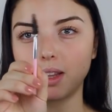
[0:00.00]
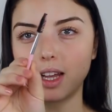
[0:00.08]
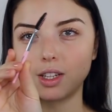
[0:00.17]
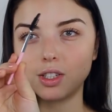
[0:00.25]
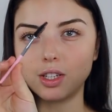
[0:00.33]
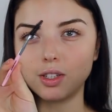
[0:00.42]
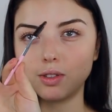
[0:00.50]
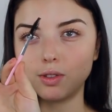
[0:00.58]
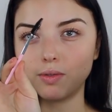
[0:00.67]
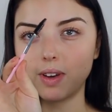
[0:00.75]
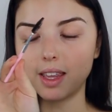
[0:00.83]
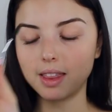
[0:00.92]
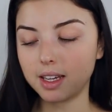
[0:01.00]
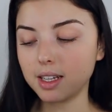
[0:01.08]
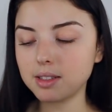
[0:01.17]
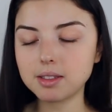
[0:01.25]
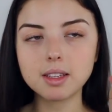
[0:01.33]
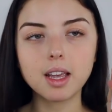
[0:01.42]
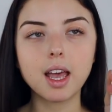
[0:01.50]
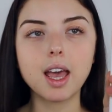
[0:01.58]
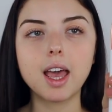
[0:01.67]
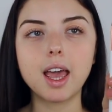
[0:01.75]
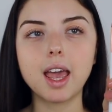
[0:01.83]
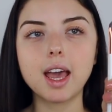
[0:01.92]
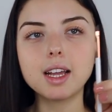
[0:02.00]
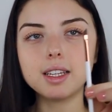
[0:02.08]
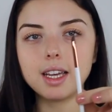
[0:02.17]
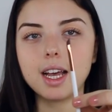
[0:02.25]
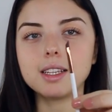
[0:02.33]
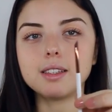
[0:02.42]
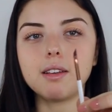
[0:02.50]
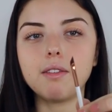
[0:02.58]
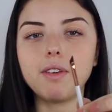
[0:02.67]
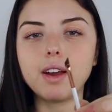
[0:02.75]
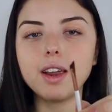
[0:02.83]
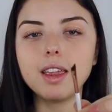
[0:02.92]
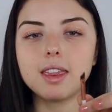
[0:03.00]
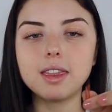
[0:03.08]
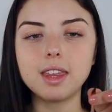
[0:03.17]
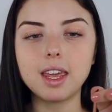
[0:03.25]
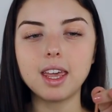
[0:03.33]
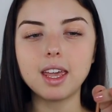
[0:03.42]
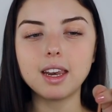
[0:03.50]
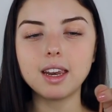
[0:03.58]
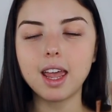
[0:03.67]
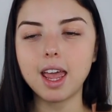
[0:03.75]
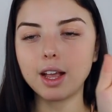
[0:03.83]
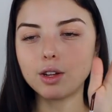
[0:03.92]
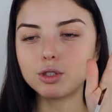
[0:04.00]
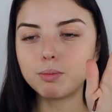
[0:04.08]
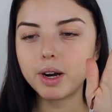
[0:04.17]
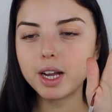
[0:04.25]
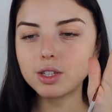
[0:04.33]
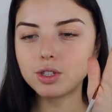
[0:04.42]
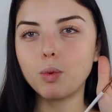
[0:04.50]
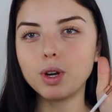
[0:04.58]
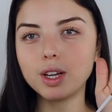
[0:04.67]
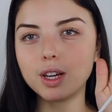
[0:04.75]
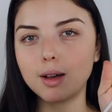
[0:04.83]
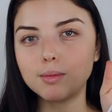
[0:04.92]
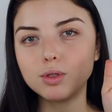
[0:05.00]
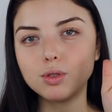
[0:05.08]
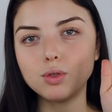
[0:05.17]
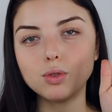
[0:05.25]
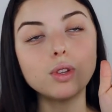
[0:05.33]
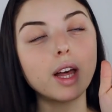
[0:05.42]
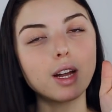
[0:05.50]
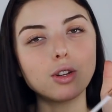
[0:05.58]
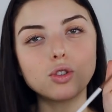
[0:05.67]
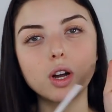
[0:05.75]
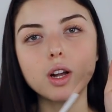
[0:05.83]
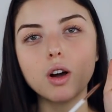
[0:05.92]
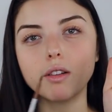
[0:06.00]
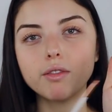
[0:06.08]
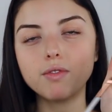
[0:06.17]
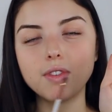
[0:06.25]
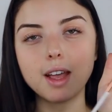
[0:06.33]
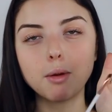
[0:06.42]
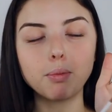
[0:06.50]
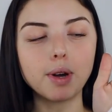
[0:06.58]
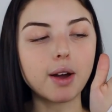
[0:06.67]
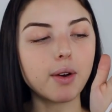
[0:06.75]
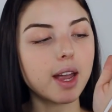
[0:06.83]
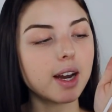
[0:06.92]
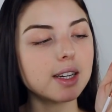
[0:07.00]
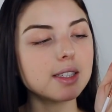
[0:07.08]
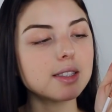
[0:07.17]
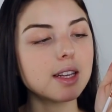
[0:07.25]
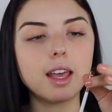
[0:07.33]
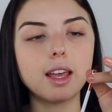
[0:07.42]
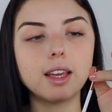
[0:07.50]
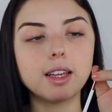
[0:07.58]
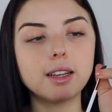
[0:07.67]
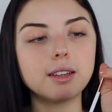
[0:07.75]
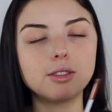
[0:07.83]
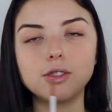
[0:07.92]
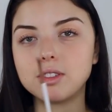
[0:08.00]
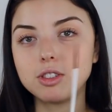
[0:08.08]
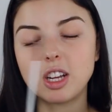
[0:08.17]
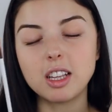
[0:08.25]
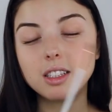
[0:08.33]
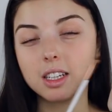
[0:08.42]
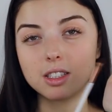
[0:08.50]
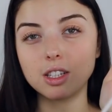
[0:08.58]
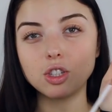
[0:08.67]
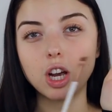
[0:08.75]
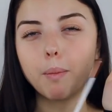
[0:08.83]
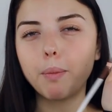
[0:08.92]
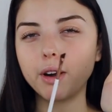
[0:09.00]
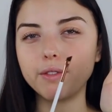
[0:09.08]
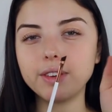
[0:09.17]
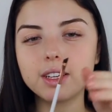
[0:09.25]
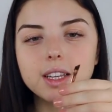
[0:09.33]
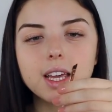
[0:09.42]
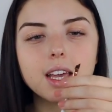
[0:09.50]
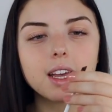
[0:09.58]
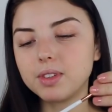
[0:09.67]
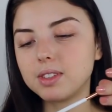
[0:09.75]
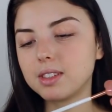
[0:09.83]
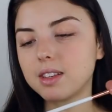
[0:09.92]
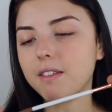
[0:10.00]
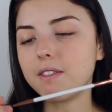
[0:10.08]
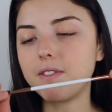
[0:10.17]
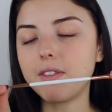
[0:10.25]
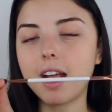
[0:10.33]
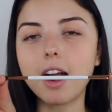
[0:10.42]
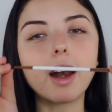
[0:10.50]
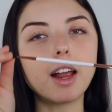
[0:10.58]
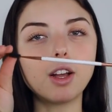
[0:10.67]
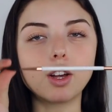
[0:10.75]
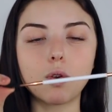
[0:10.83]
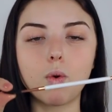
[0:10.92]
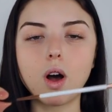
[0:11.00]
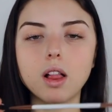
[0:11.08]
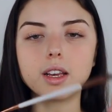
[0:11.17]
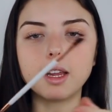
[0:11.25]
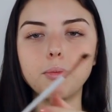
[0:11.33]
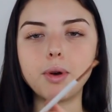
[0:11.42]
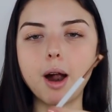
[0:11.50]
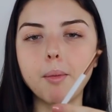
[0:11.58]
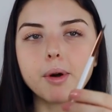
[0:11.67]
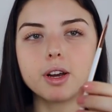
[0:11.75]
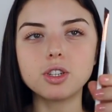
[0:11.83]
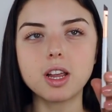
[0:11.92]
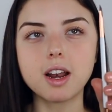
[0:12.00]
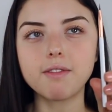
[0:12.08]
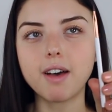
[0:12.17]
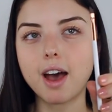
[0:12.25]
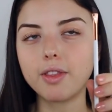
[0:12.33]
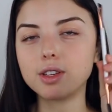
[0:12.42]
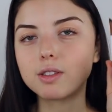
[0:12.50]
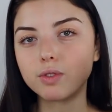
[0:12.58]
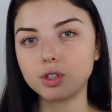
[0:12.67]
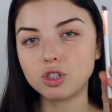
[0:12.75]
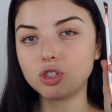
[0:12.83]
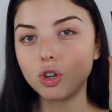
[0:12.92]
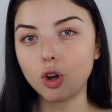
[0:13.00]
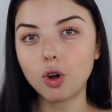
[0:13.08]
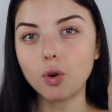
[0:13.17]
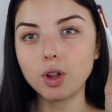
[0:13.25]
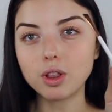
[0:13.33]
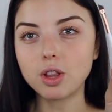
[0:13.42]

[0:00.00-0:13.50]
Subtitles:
collection to find this. And it has a very thin angled brush. When it comes to like drawing on fake brow hairs, it just does the job perfectly. This is a very good quality brow brush, and I've had this for so